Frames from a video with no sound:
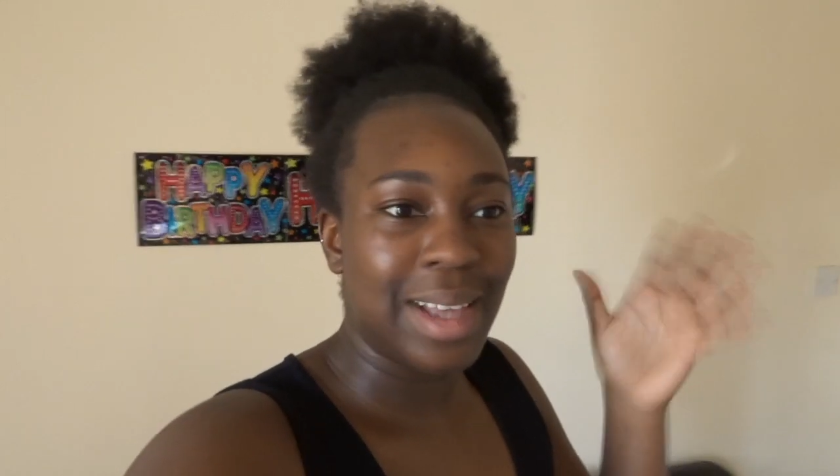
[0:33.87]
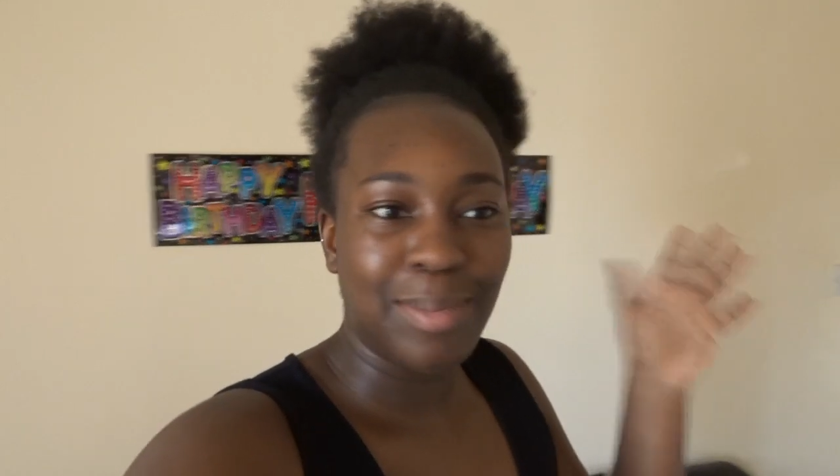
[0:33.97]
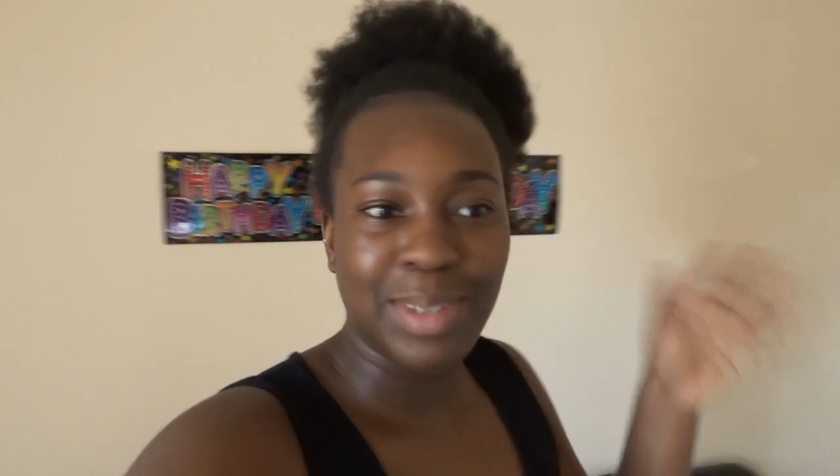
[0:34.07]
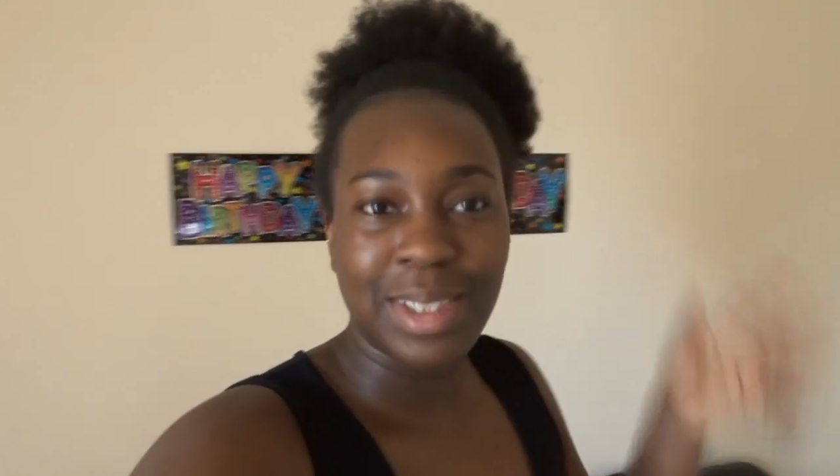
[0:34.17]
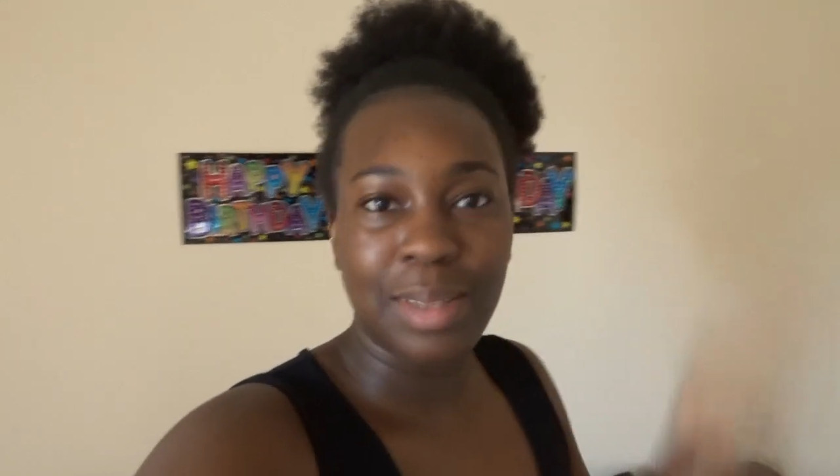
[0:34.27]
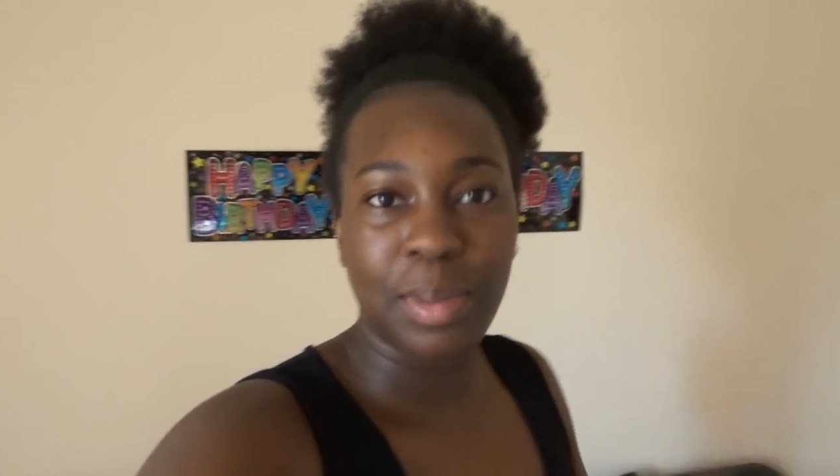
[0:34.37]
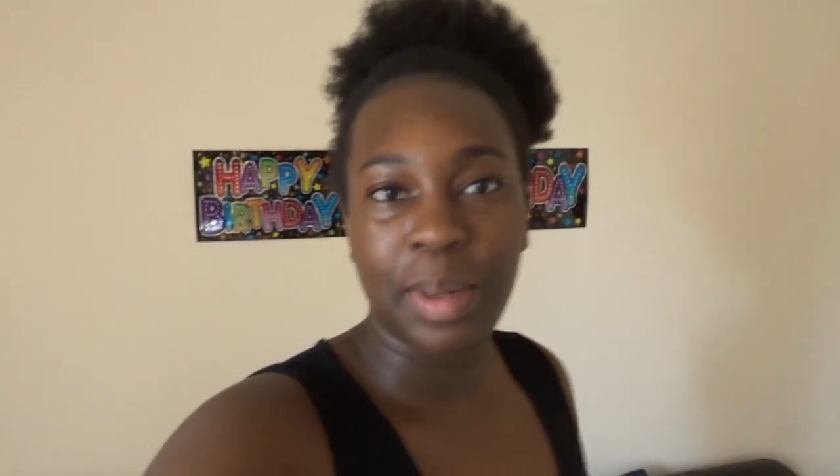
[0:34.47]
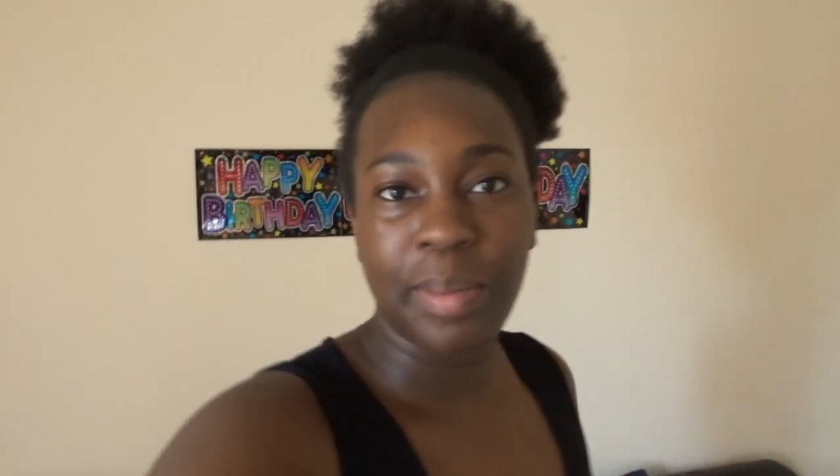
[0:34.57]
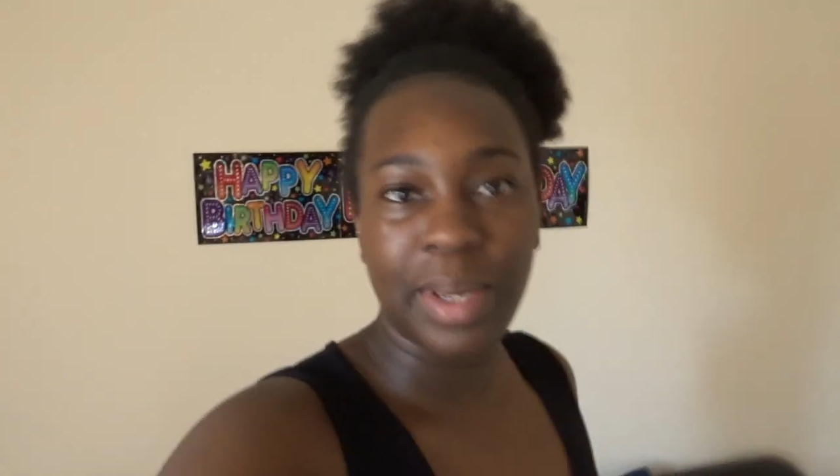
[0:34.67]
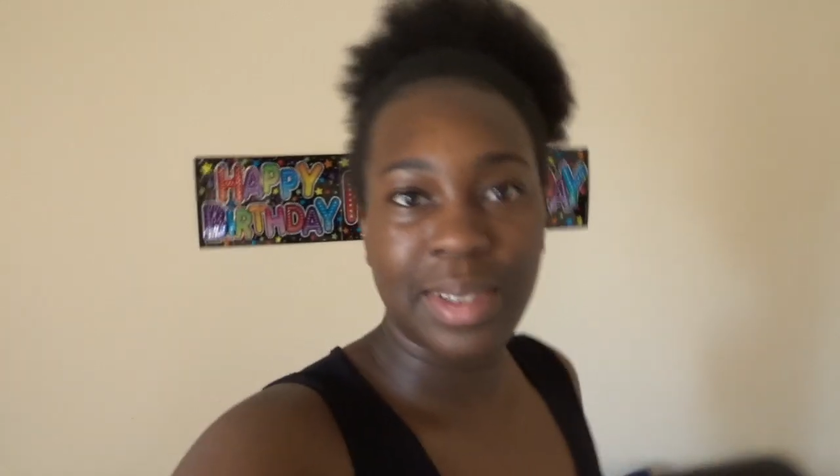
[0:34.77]
it's gonna be
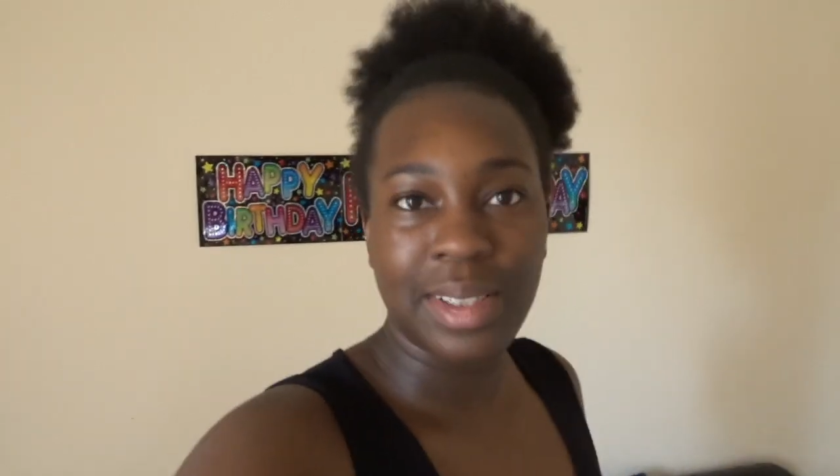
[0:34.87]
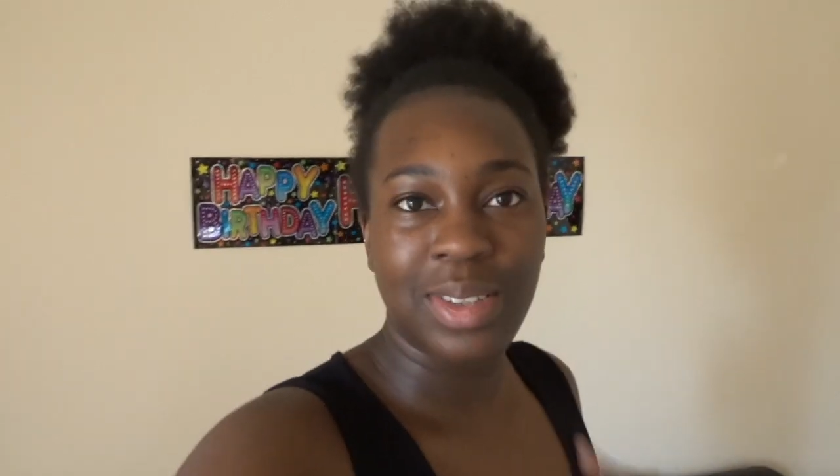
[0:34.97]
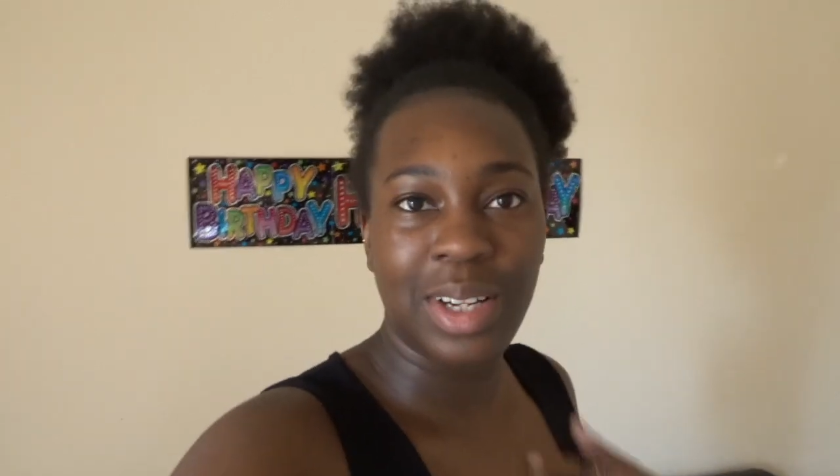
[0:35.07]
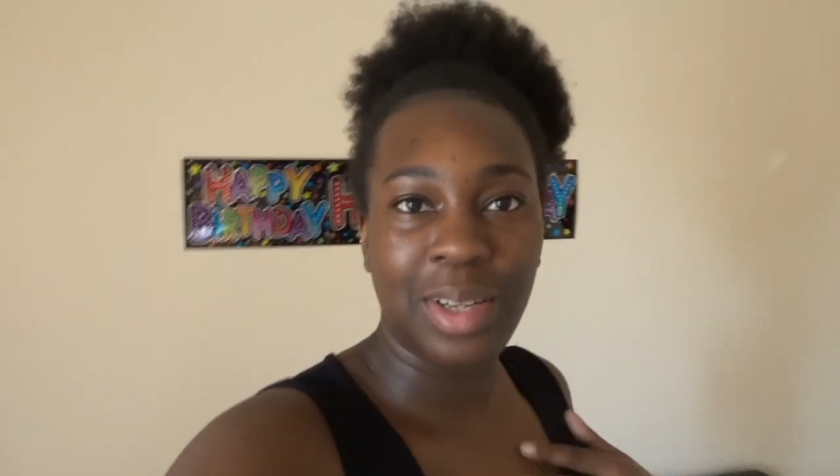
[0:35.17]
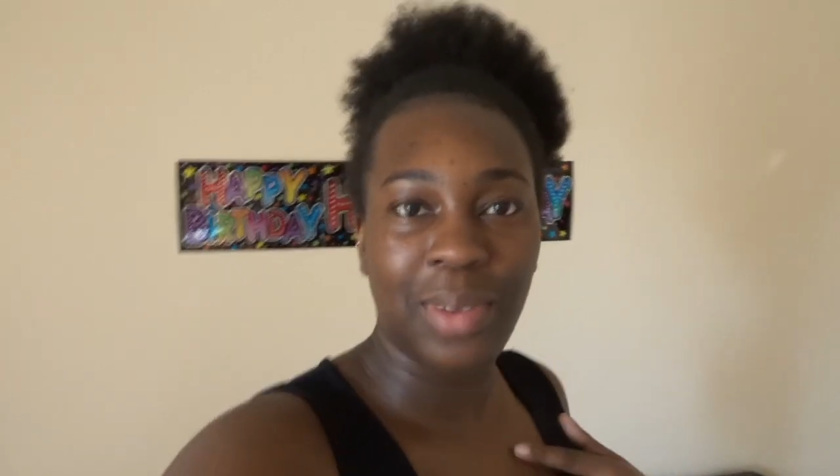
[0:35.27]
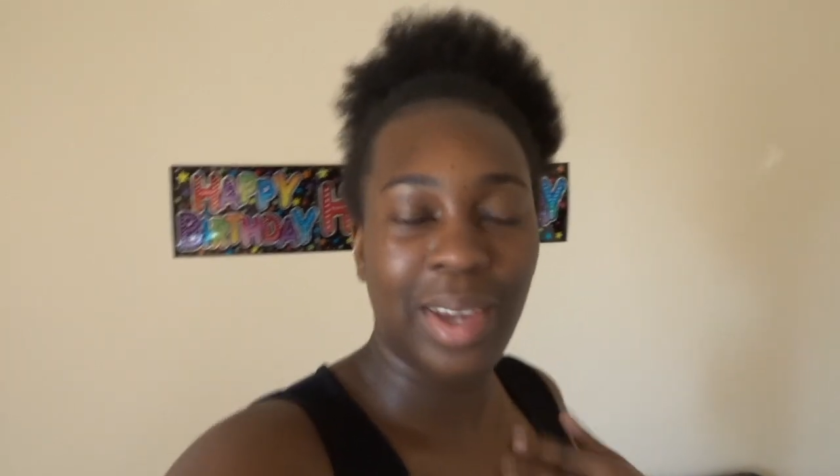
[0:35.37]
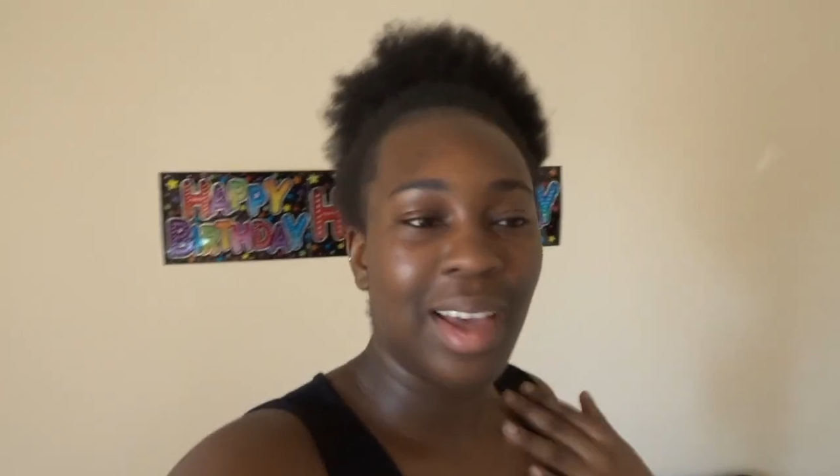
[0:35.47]
my birthday soon anyway.